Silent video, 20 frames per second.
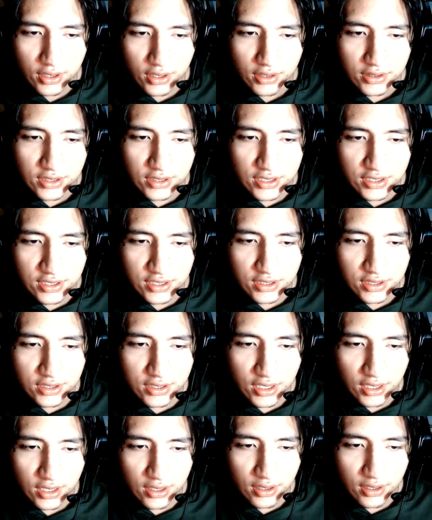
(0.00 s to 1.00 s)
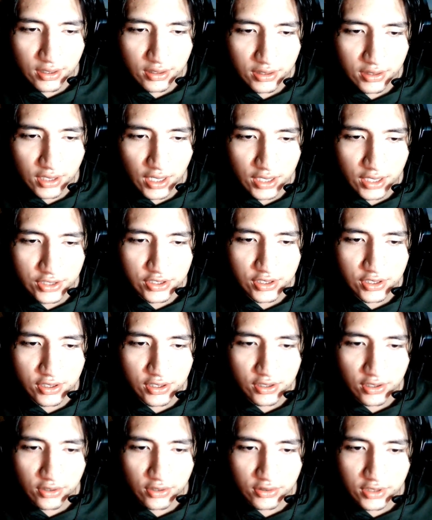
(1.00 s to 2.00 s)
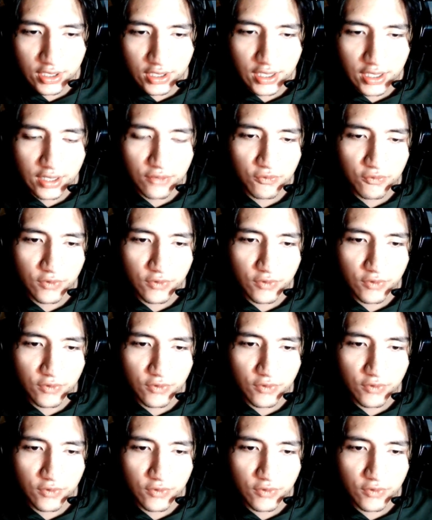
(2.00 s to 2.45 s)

this interaction closely